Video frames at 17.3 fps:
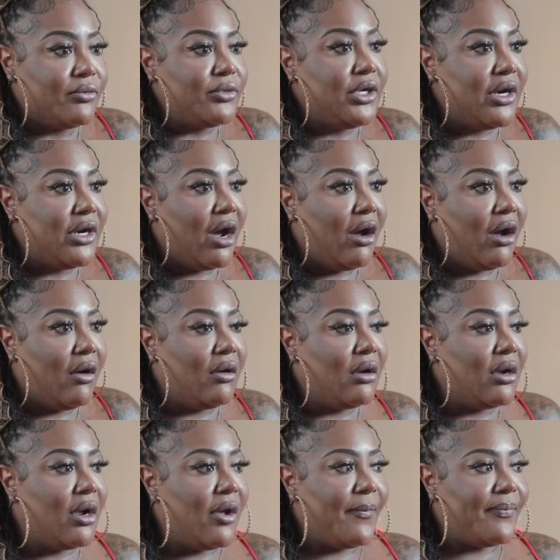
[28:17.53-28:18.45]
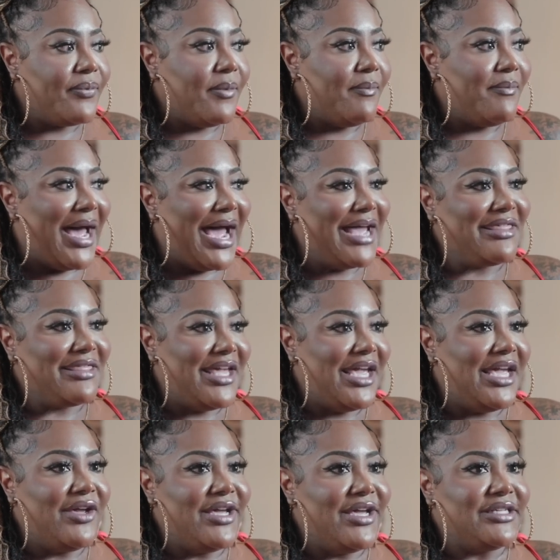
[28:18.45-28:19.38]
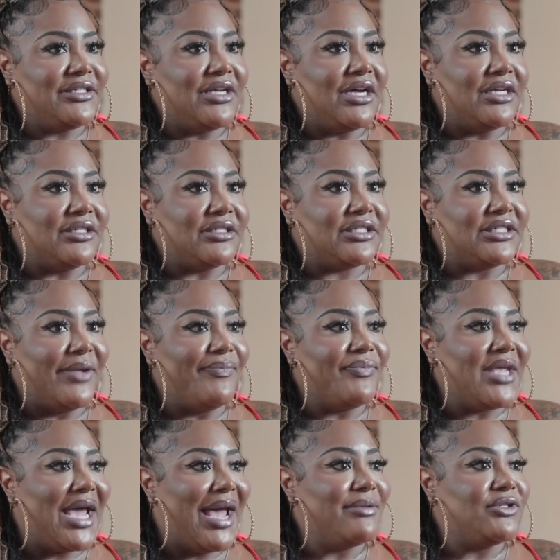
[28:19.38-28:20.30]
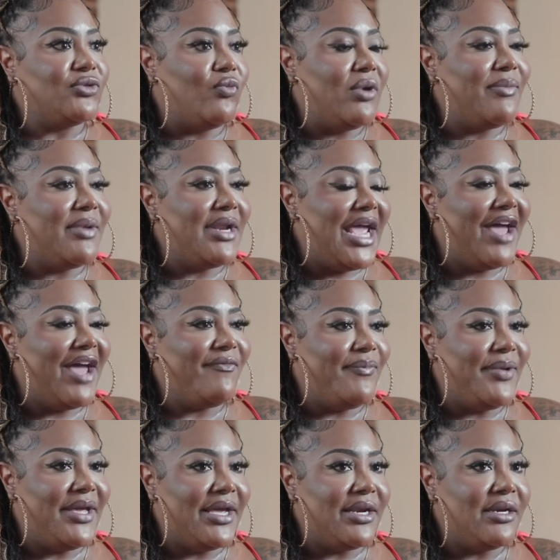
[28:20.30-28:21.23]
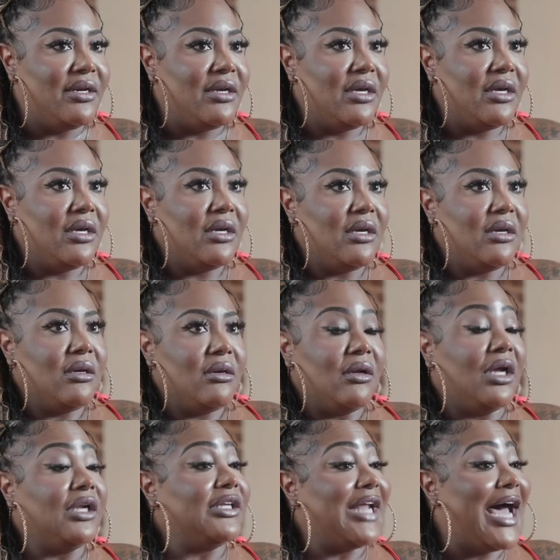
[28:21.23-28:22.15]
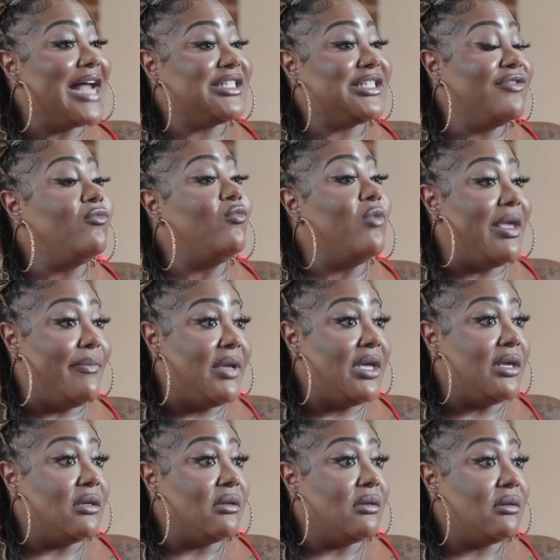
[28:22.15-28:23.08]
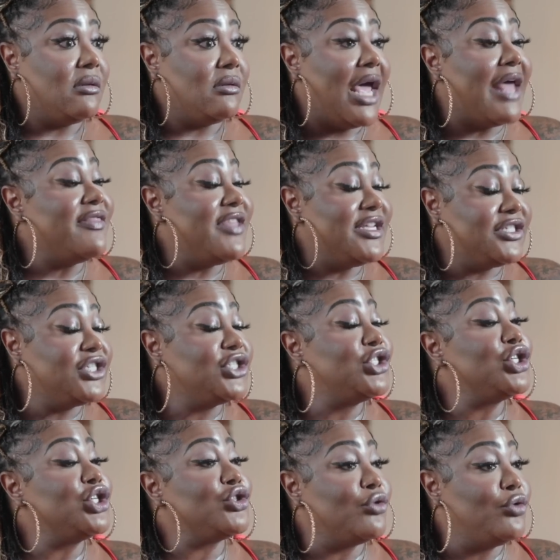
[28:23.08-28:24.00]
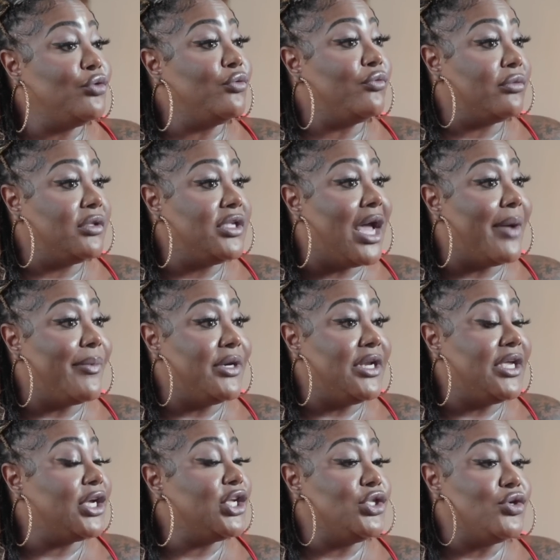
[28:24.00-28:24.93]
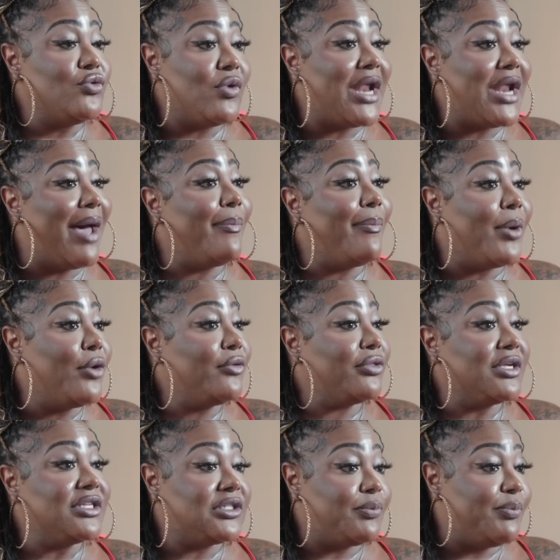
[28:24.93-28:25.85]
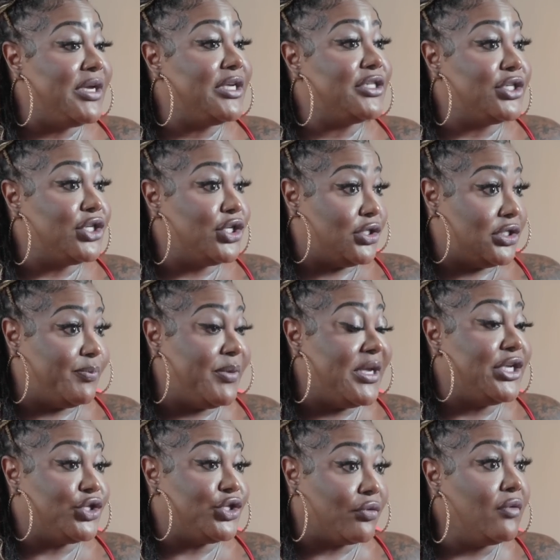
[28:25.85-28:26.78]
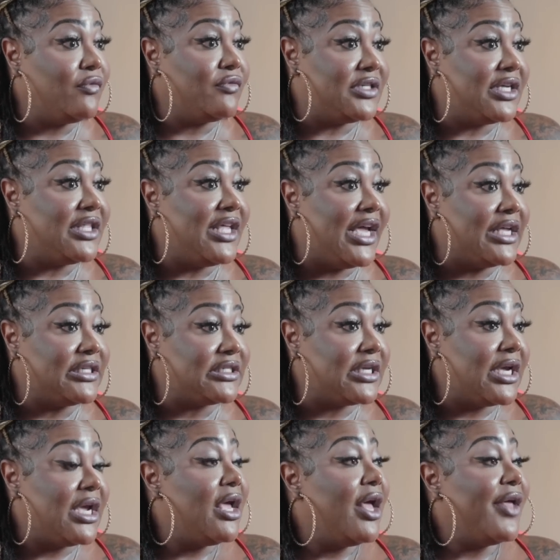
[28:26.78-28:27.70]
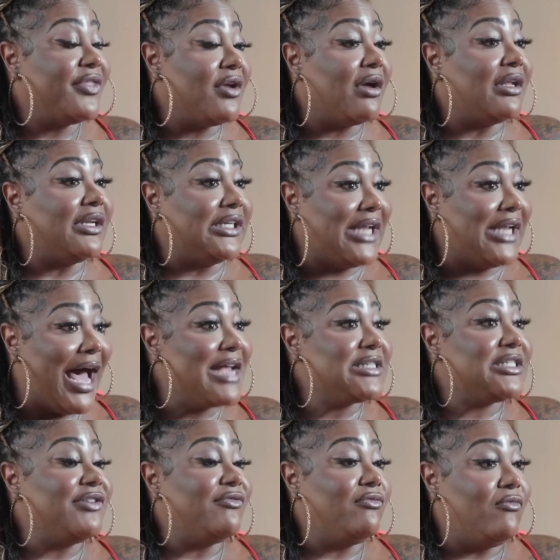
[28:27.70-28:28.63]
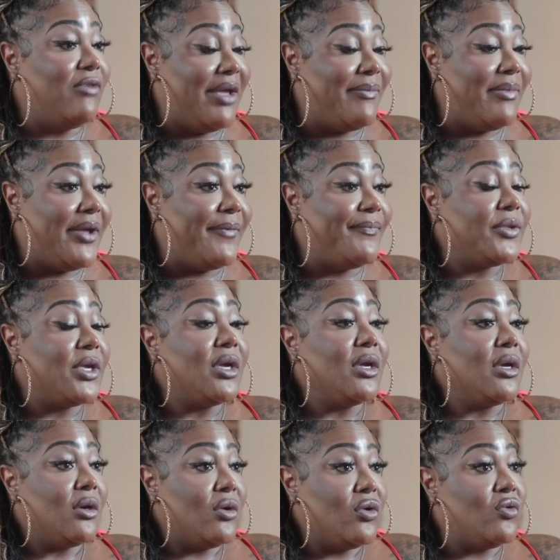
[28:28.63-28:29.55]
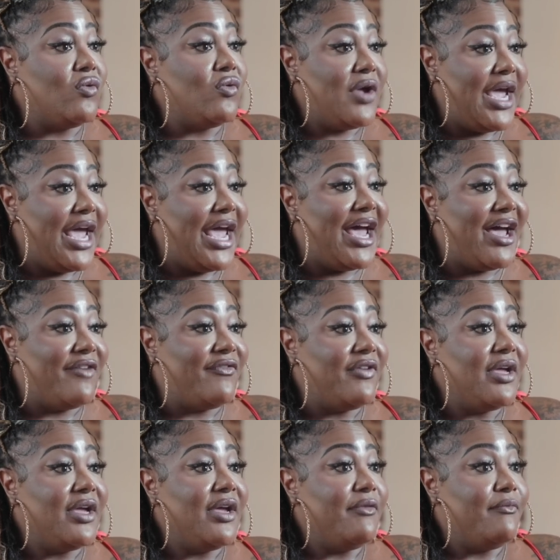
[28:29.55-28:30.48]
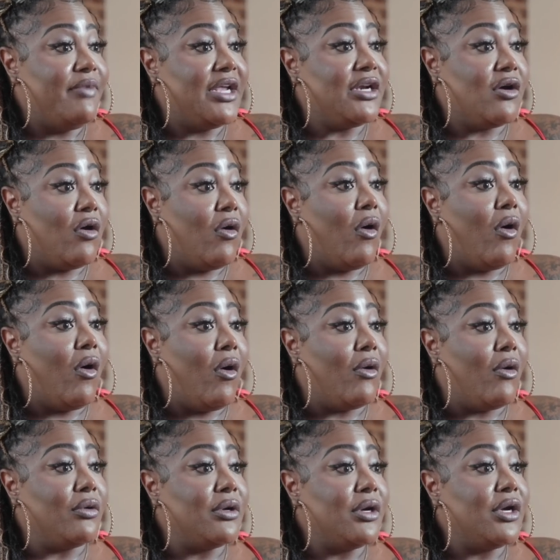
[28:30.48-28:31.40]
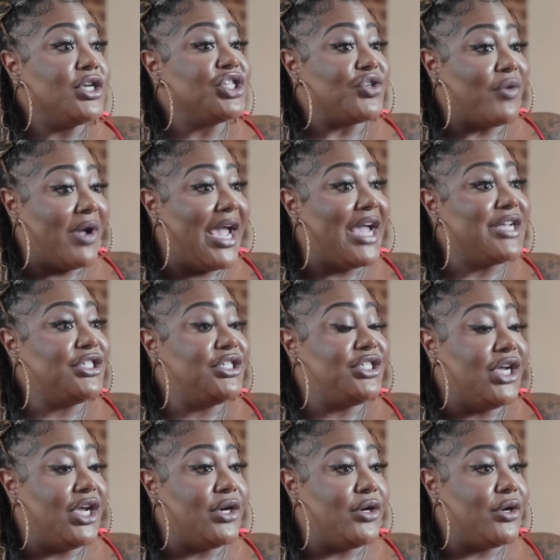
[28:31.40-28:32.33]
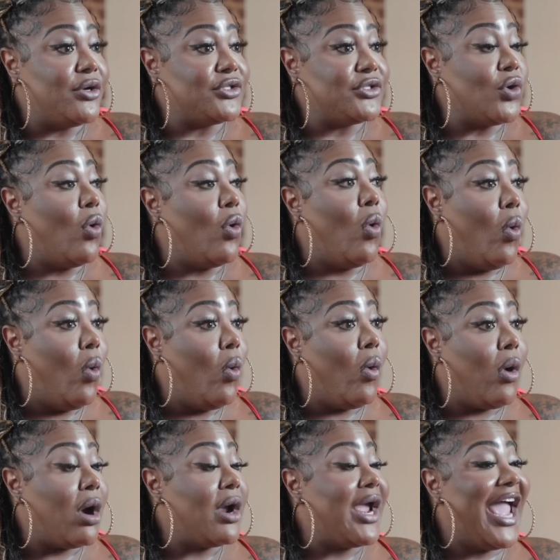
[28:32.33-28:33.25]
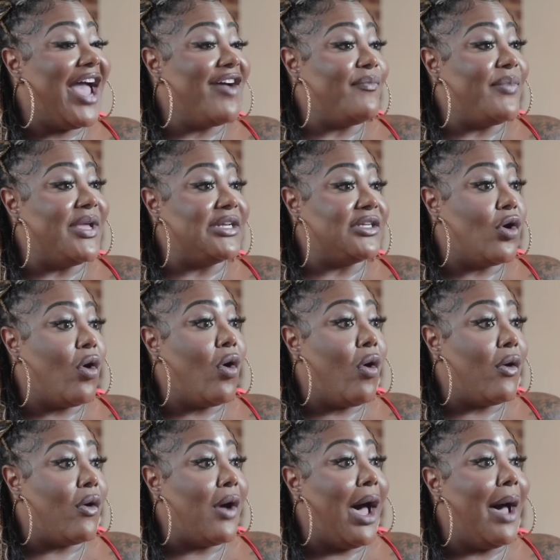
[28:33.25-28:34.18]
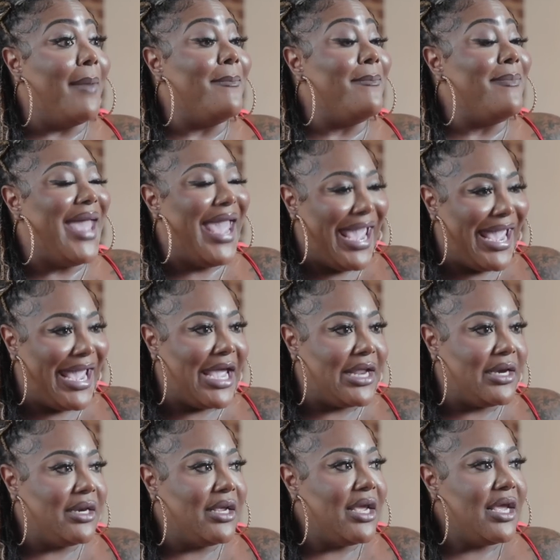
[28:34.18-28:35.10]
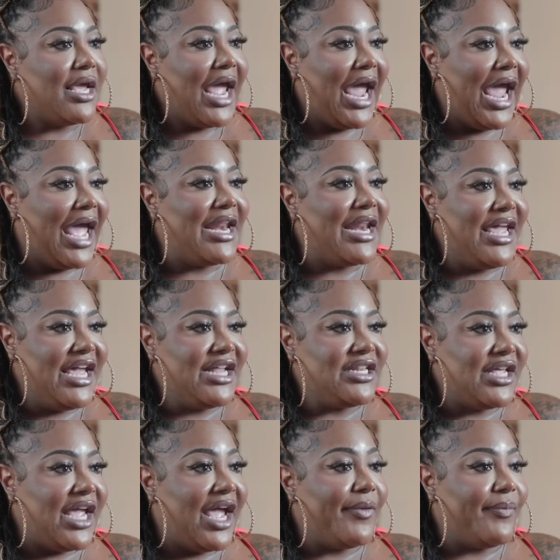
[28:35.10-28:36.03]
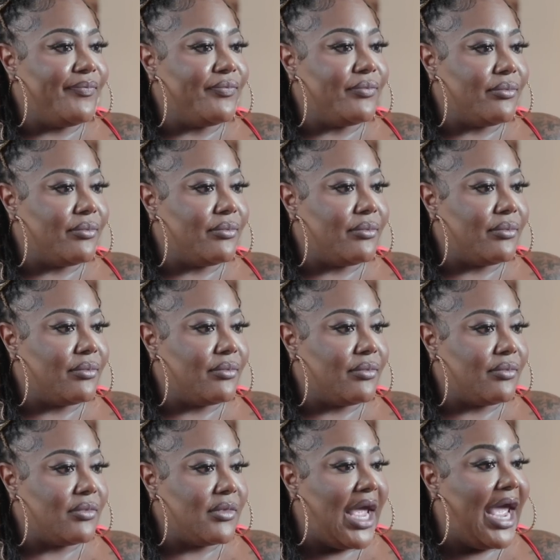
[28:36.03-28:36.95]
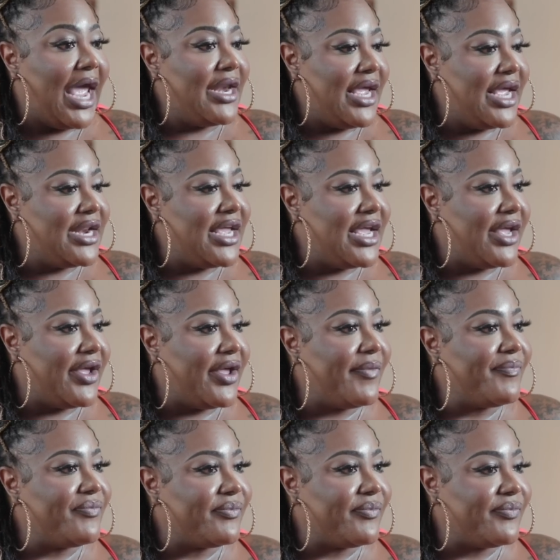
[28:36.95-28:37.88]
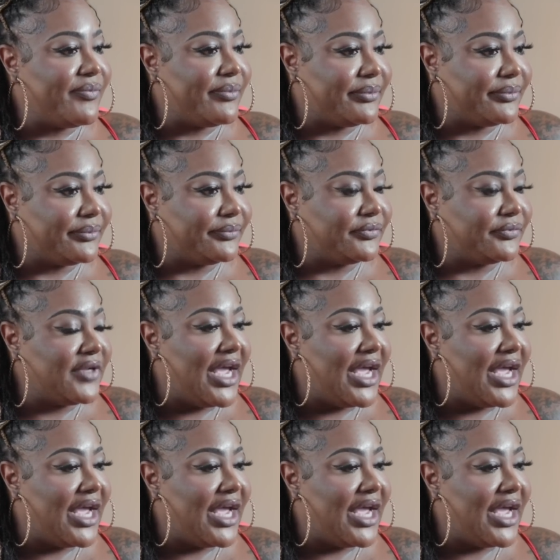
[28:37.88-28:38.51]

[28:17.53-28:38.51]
You know, my thing is sometimes women have been, or uh, lots of women, and this is the truth, Yamaneika. You and I both can speak to speak truth to this. There are lots of women who have been called transgenders or have been called a man. Oh, and me it, all the time. All and, the and, time they call me a man.